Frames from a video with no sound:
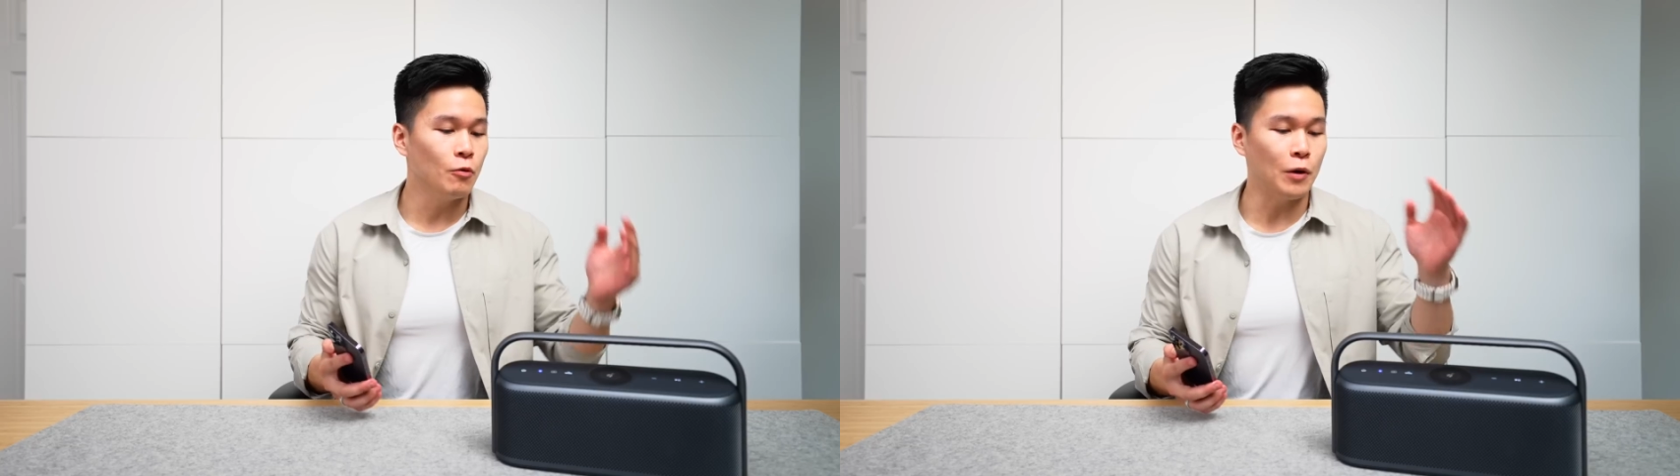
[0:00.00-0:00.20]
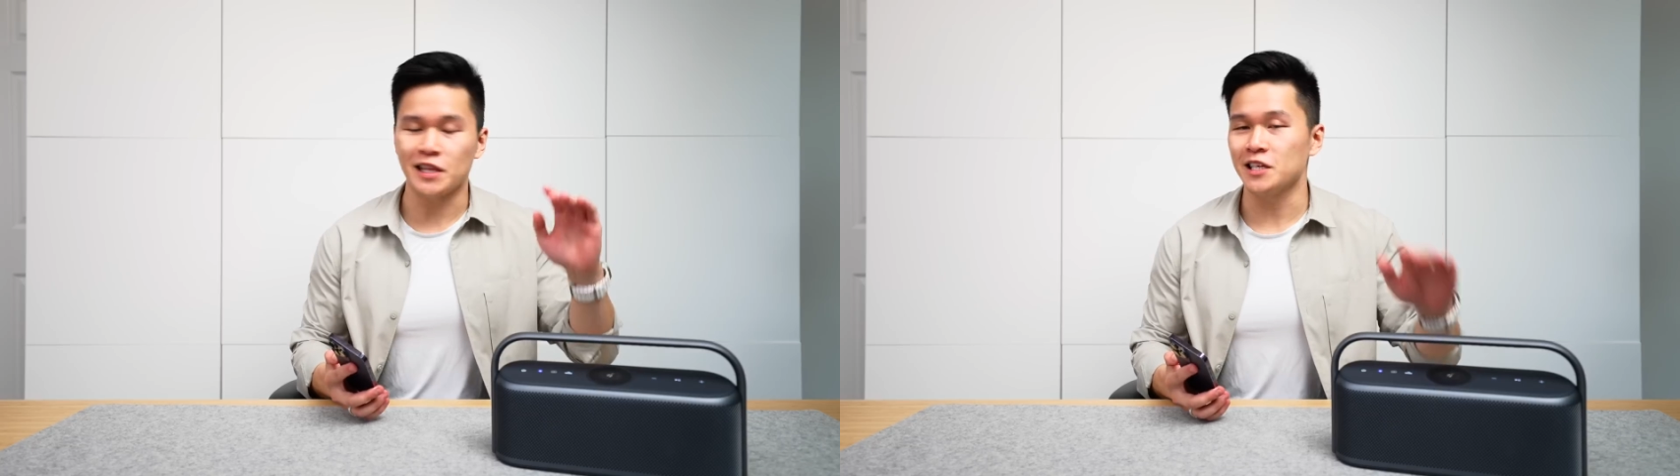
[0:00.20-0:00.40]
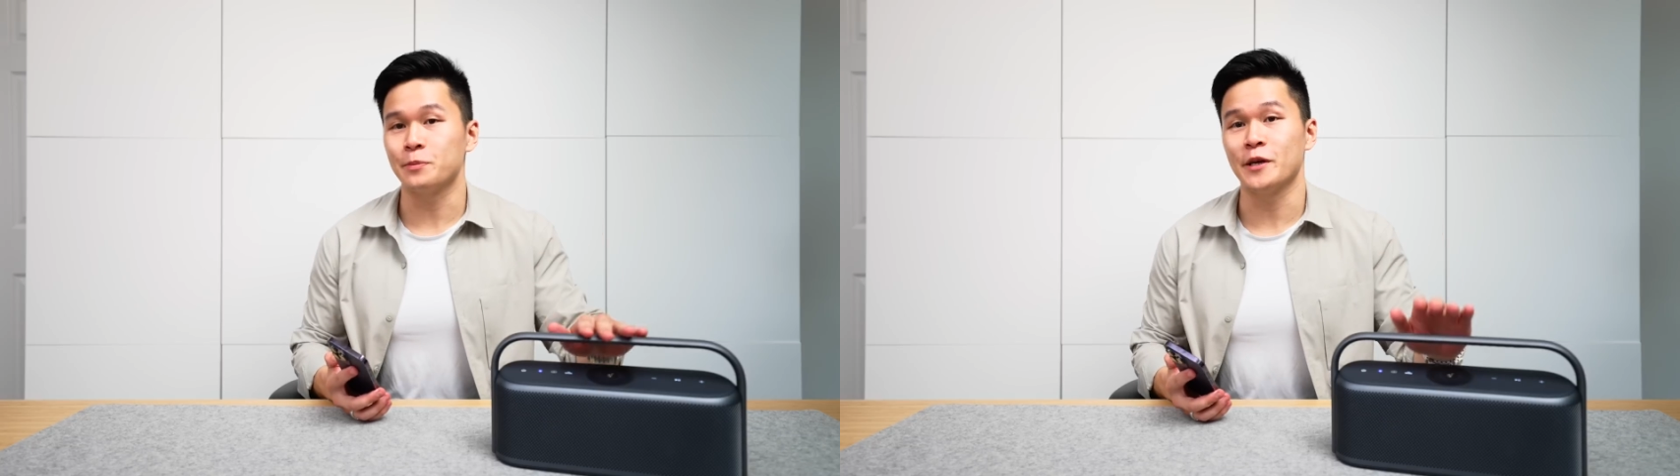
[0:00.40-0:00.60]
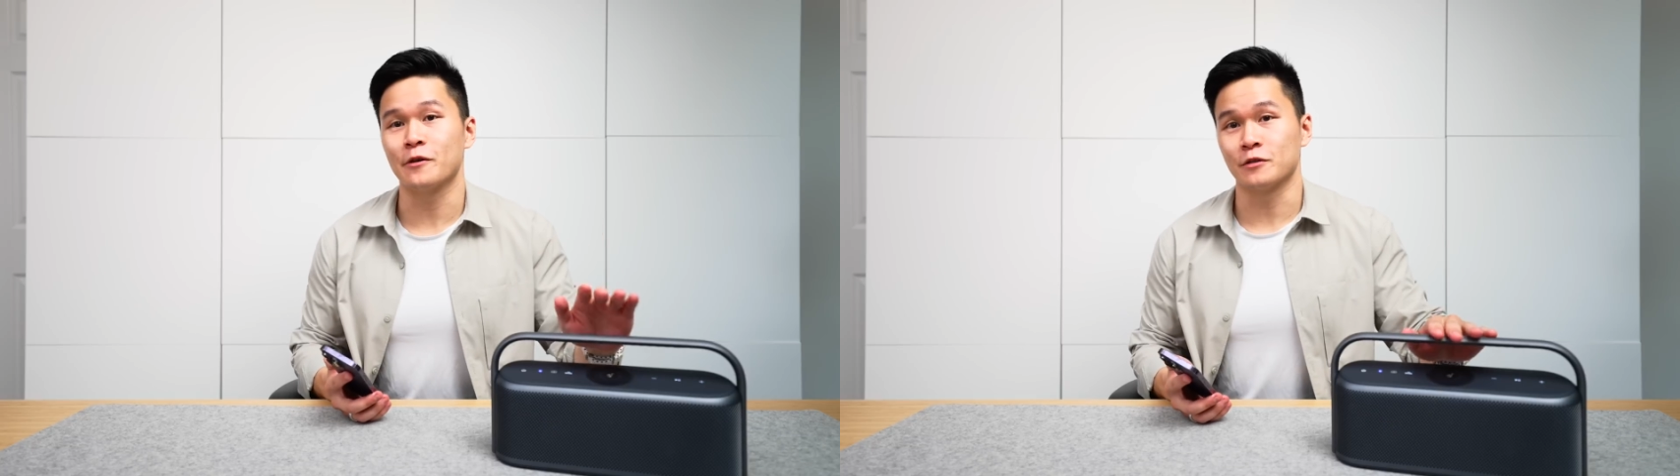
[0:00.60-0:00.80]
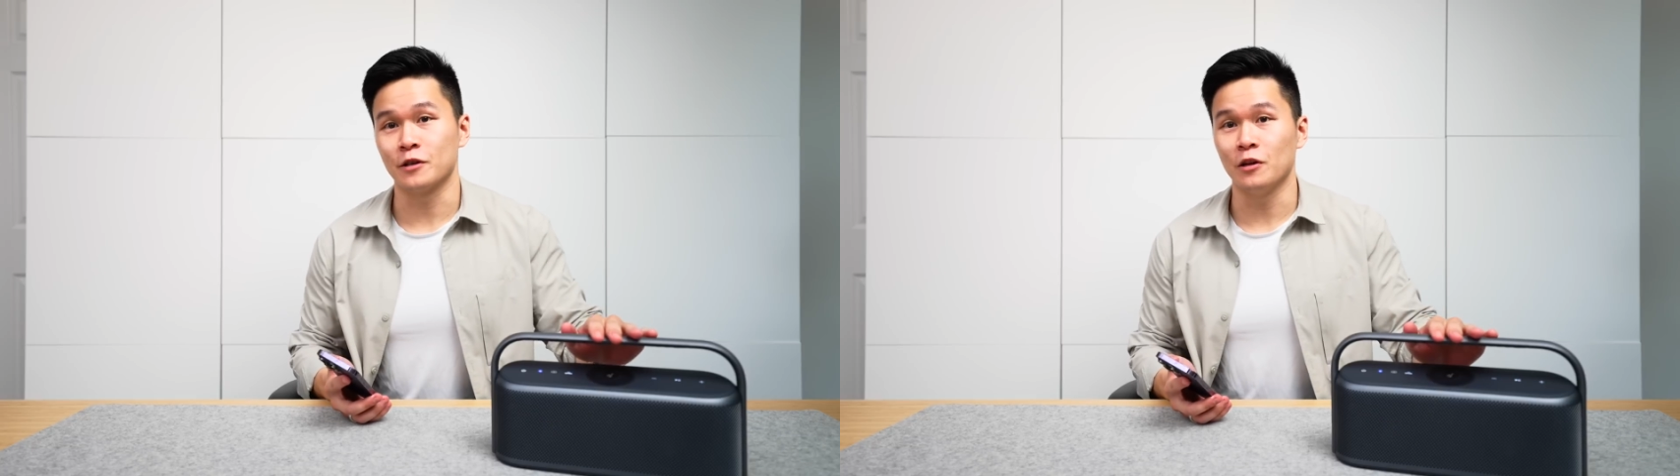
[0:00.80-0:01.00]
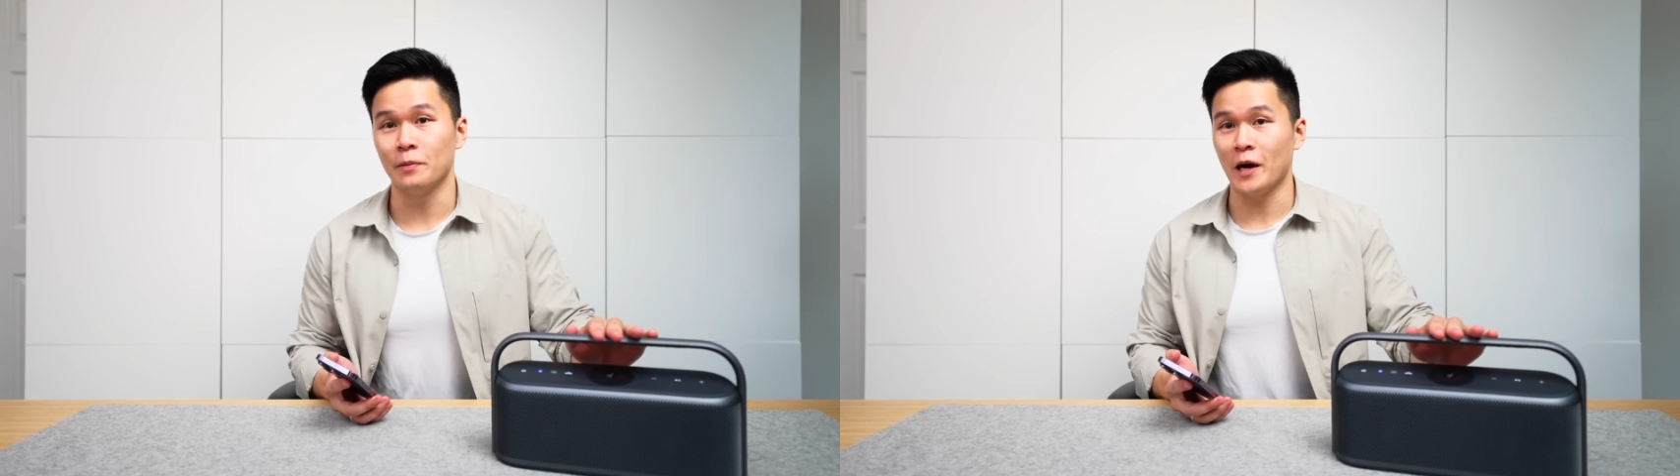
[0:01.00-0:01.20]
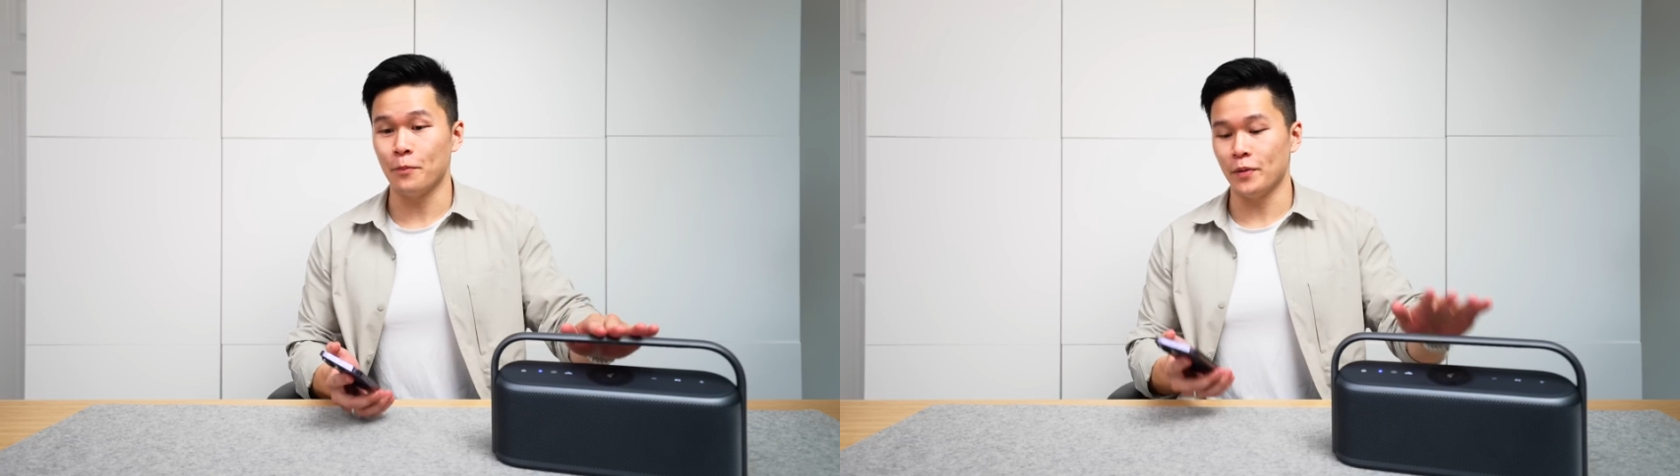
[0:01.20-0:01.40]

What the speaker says: what this speaker is all about.